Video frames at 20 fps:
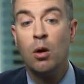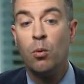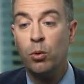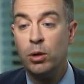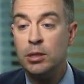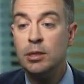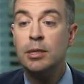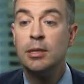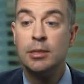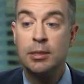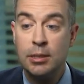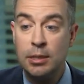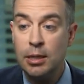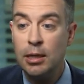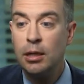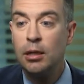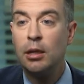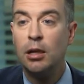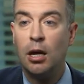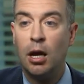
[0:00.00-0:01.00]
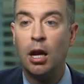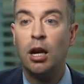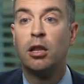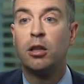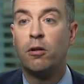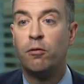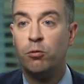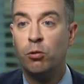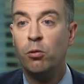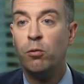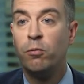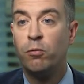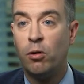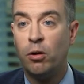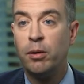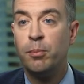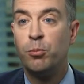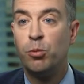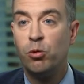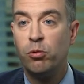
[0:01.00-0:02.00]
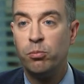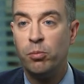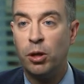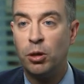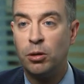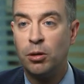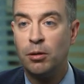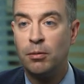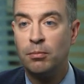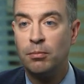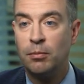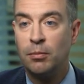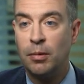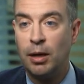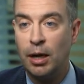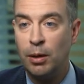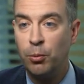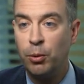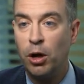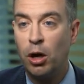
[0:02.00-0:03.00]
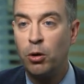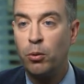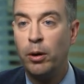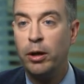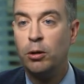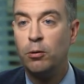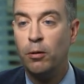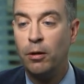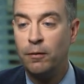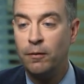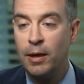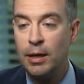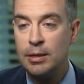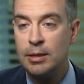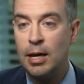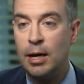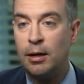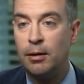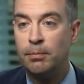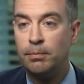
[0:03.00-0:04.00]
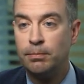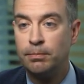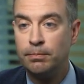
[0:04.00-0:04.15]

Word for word: we see still a lot of room for improvement, and we are going to invest there.